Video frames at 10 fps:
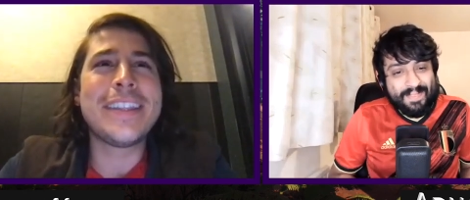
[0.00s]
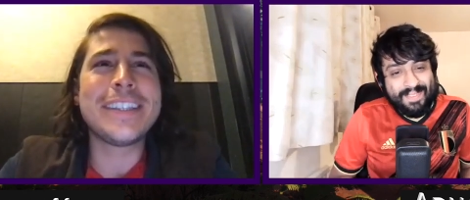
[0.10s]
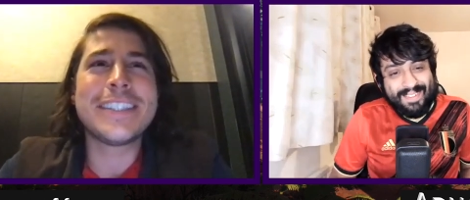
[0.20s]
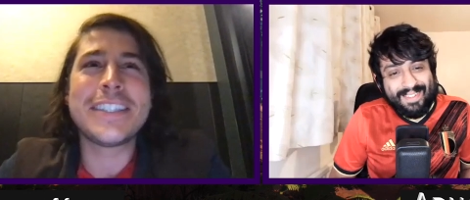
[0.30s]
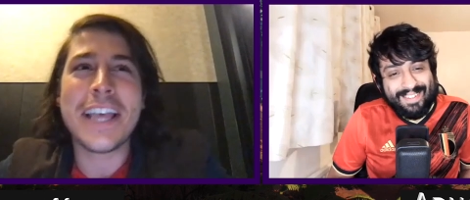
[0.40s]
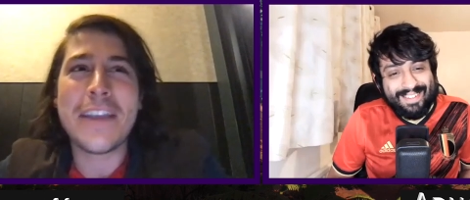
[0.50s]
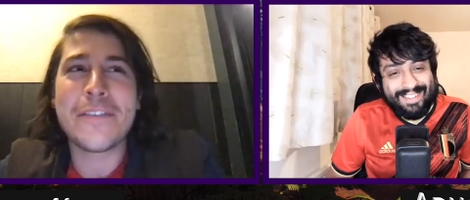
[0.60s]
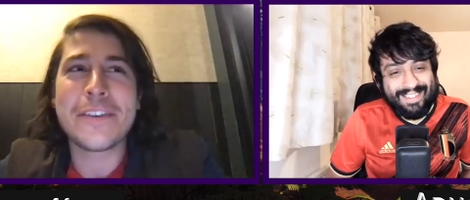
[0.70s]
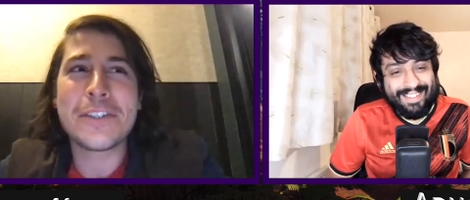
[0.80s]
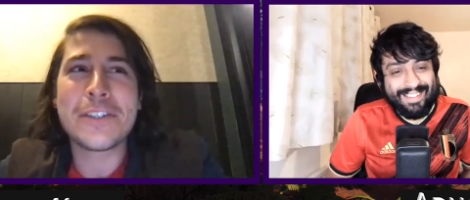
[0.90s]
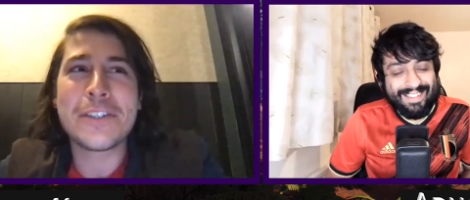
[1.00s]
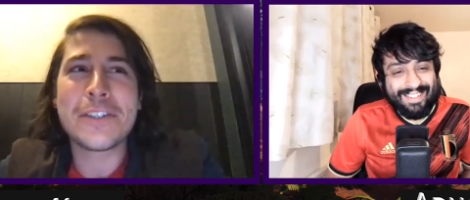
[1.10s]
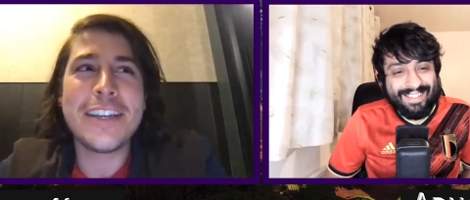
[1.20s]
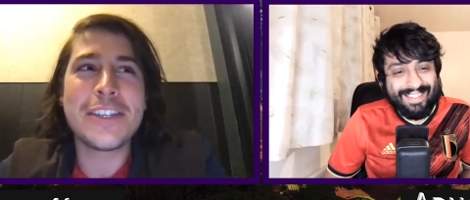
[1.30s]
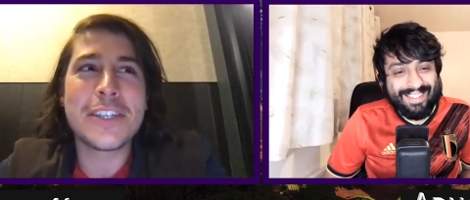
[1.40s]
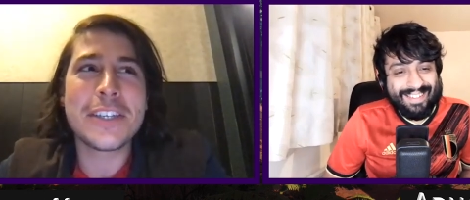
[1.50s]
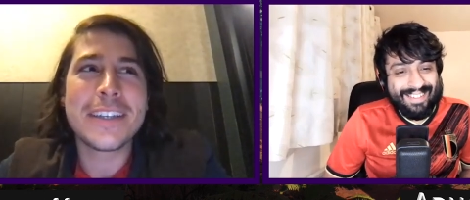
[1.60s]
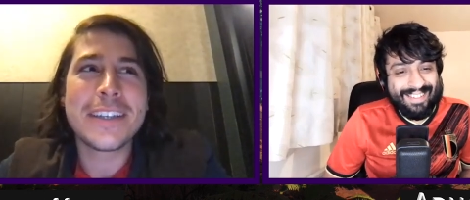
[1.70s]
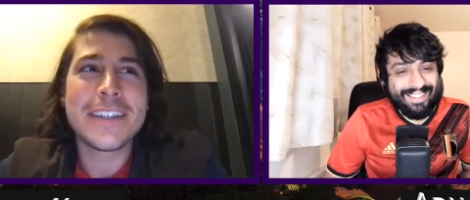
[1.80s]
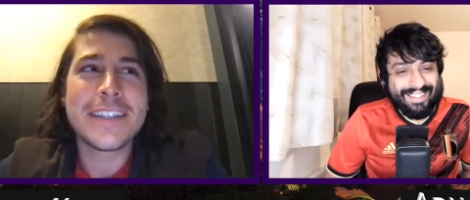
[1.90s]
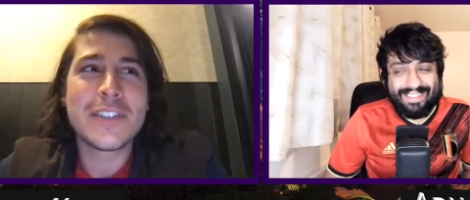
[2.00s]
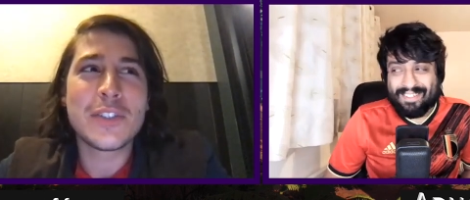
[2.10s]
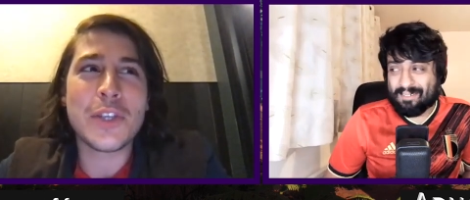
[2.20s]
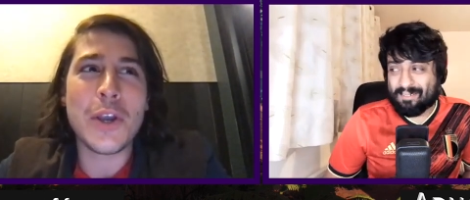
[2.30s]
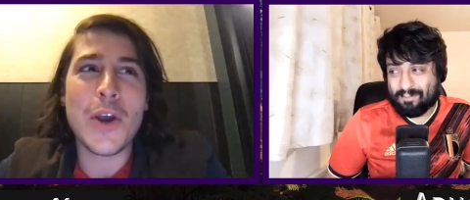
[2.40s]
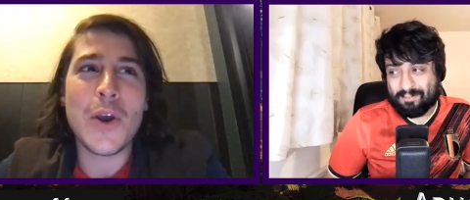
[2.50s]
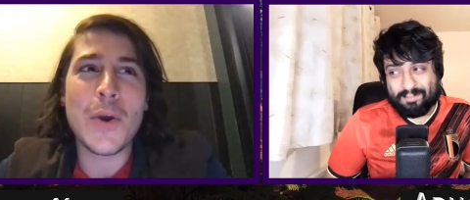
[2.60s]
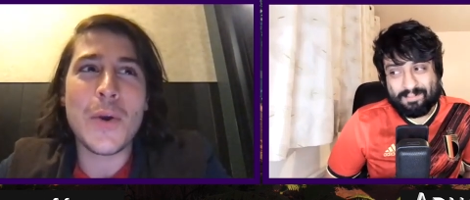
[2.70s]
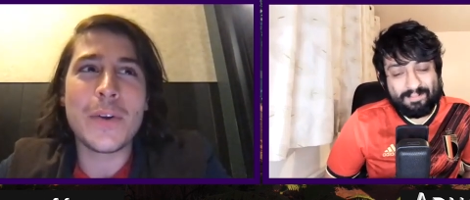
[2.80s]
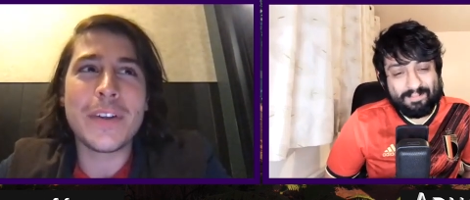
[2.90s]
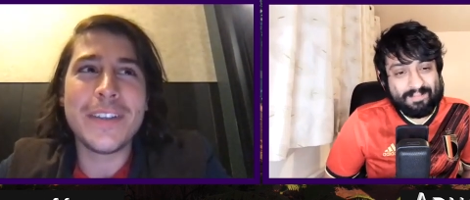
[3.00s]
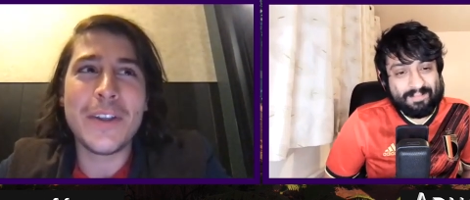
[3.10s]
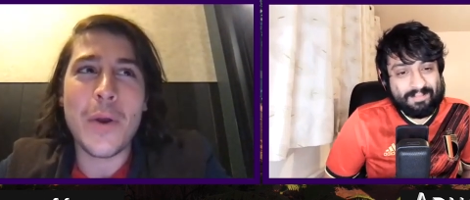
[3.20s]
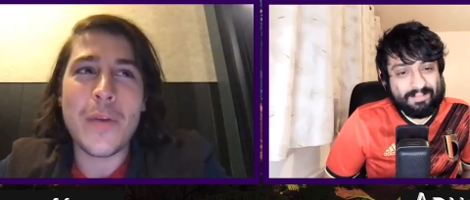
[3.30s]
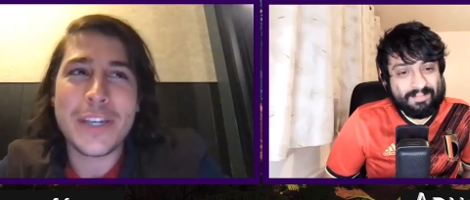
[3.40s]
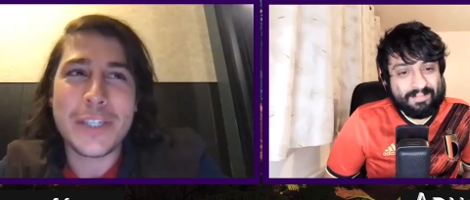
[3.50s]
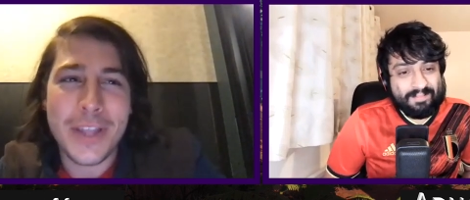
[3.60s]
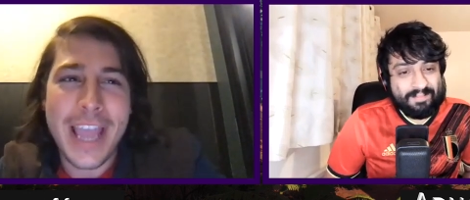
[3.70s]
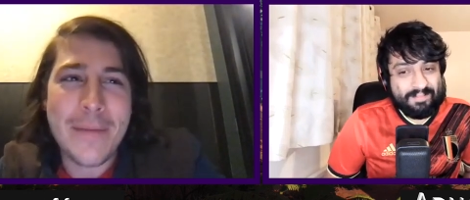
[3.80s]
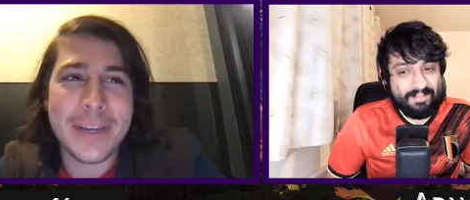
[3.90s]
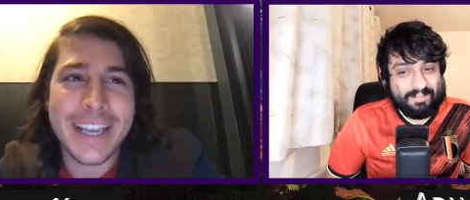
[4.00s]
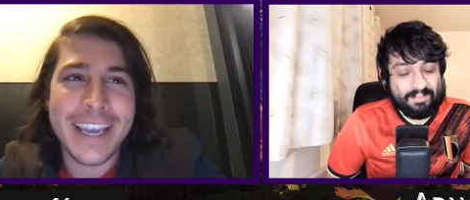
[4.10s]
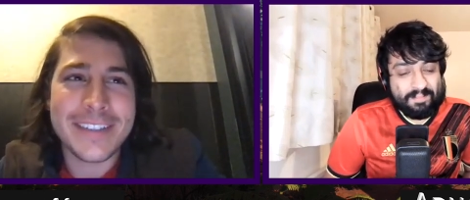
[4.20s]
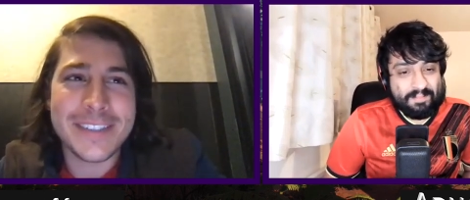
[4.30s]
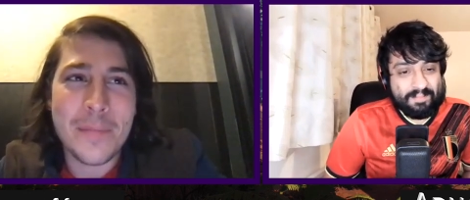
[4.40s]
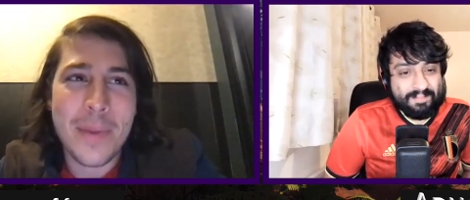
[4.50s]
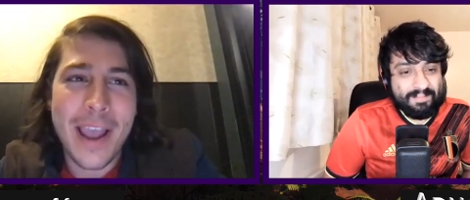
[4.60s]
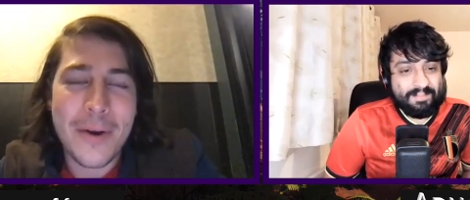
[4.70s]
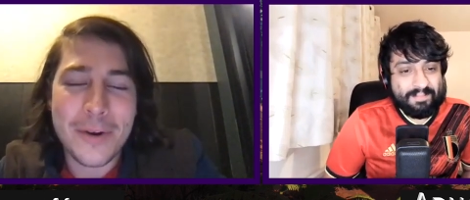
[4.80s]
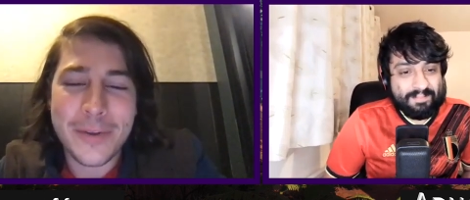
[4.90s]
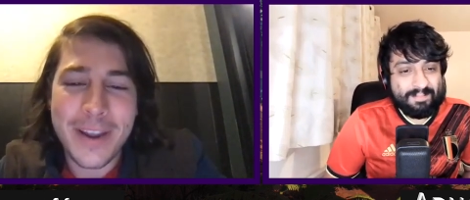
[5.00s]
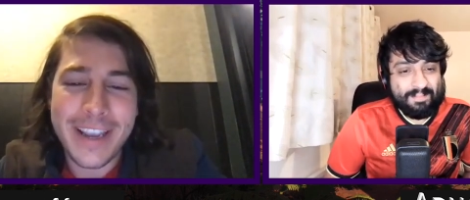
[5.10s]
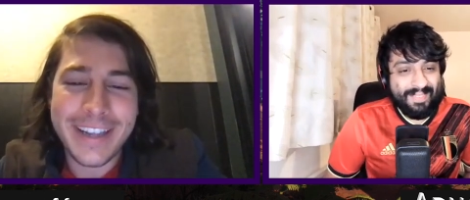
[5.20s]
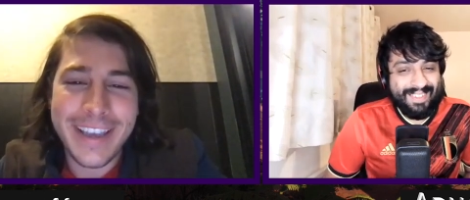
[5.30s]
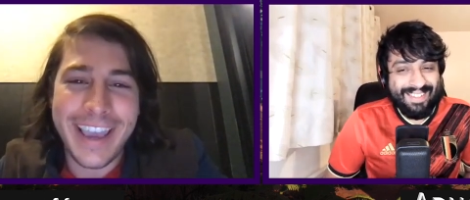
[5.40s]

Speaker 1: is Life is Strange. So, you know, eventually I'm going to get some powers, right?